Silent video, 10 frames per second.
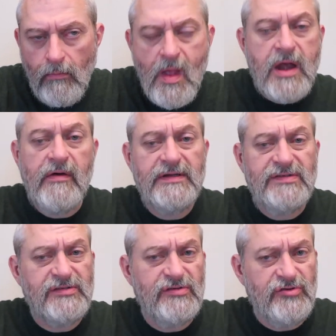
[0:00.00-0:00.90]
I know that's
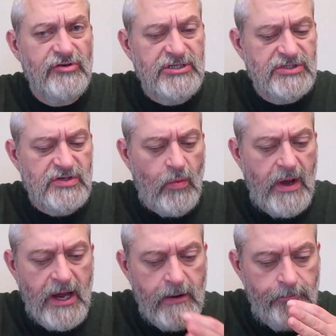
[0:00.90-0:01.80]
not the traditional
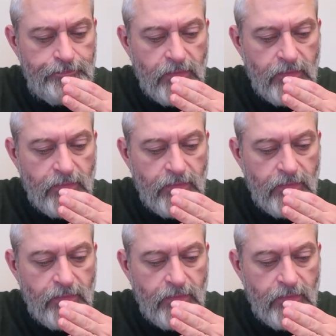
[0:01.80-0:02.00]
way,